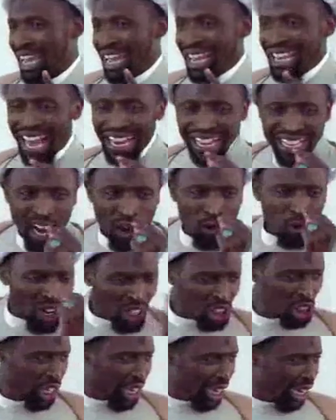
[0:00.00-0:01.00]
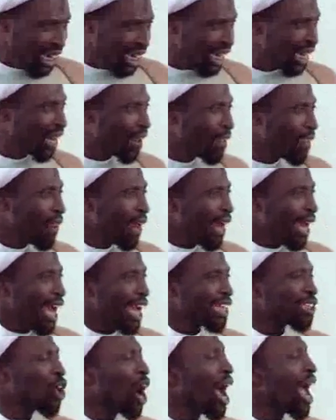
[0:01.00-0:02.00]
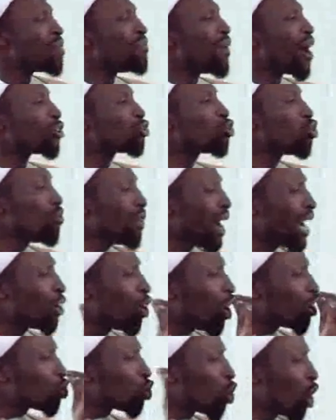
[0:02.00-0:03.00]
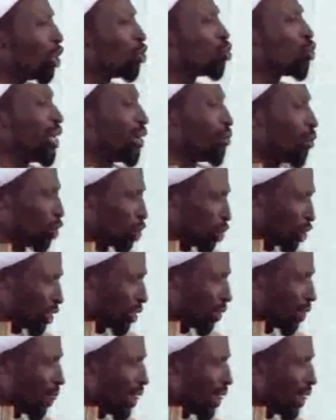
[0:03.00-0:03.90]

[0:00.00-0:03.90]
Yani the question is not about women not going to the mosque.